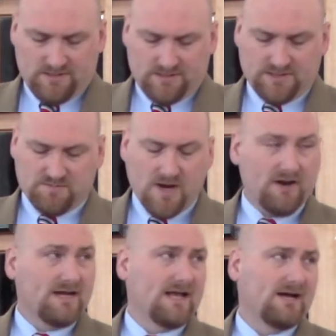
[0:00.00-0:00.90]
she's
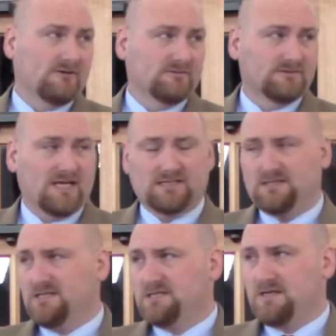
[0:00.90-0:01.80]
married now, she
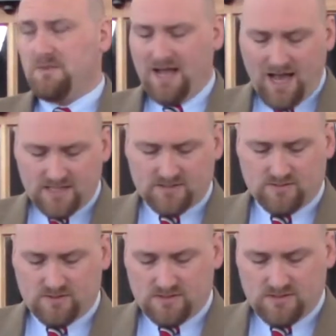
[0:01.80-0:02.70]
actually teaches at my high
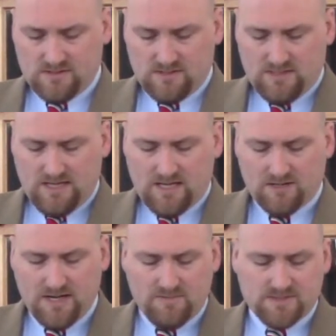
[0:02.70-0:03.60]
school, and
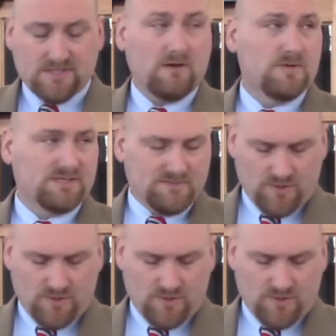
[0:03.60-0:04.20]
her name is now Mrs.